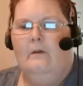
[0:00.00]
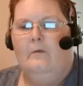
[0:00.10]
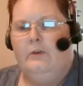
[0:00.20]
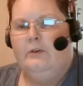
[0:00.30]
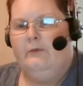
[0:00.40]

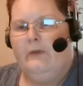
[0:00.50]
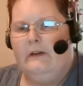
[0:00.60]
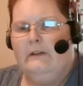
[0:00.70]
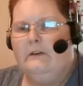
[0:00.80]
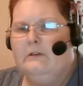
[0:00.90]
When you
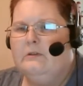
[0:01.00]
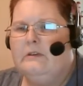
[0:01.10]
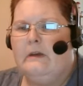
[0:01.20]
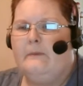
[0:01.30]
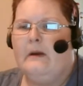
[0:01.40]
finally do
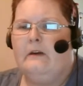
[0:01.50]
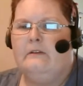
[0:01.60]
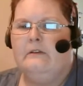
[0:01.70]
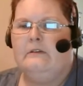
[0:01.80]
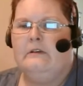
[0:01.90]
step out
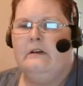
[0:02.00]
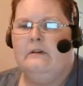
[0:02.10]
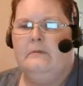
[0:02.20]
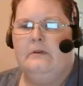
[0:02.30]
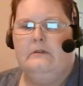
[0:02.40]
of your
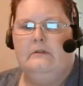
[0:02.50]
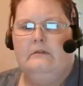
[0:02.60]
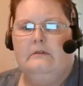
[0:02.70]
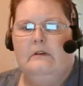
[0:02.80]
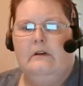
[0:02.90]
tub,
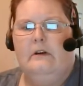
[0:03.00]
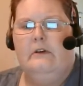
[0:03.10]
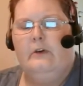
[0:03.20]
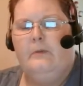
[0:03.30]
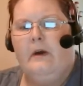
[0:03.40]

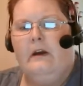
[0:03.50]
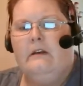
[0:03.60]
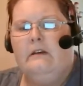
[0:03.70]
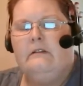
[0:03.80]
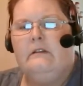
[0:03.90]
your
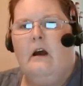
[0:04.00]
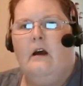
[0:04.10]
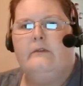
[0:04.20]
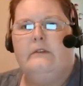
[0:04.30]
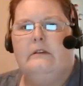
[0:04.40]
body is
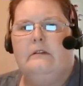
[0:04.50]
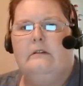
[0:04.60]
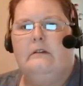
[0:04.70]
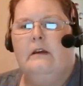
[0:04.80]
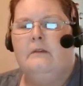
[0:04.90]
soft
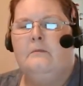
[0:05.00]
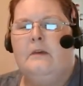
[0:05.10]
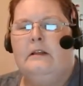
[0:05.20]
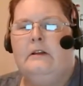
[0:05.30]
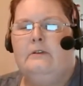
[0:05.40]
and
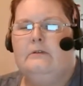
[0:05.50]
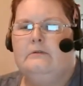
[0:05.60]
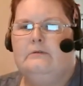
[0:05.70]
mellow.